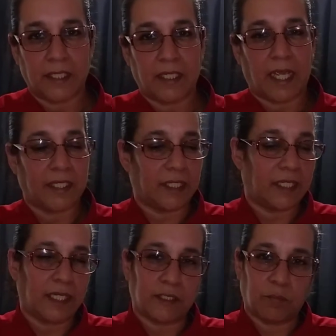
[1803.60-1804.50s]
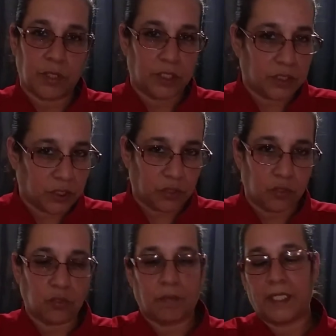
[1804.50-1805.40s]
and then it gets put in a tube,
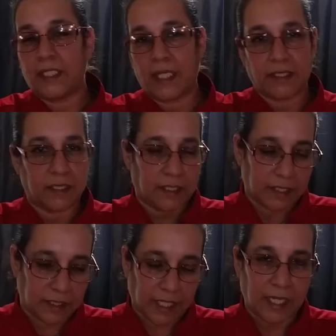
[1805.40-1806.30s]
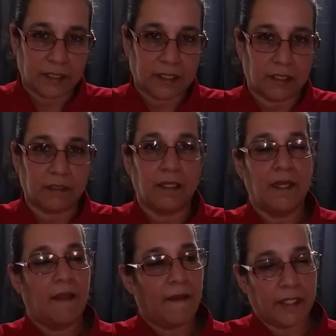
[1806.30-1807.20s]
and it gets in the encasing,
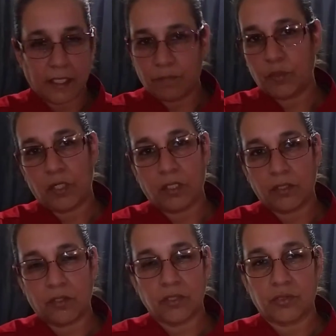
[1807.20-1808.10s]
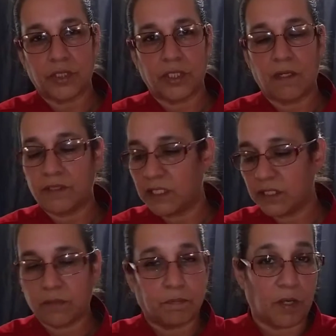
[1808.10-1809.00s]
and they put it on the grocery shelves, and it's
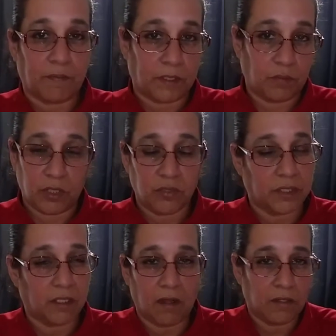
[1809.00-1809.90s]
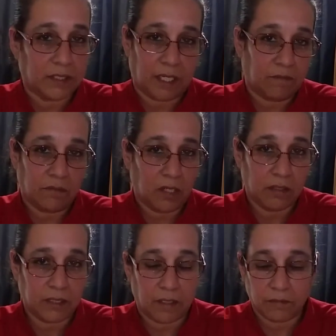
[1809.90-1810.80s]
perfect. We use it all the time,
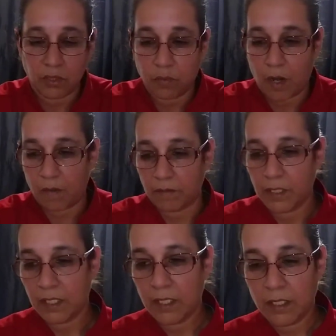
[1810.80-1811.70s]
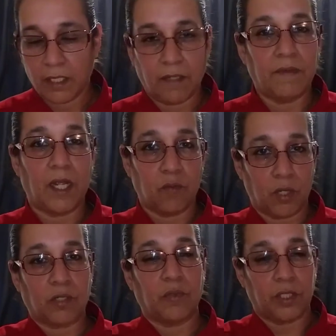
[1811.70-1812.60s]
no problem. Even at work,
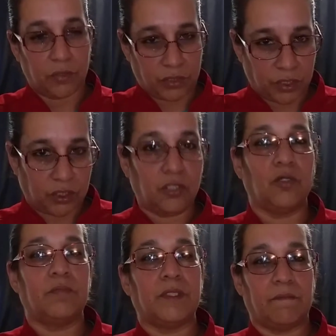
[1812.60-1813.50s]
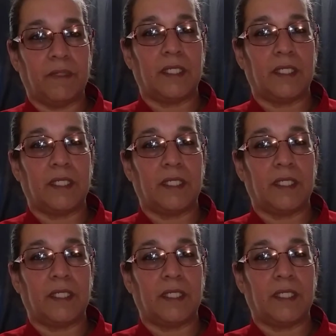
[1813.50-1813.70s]
we use the cubes of meat.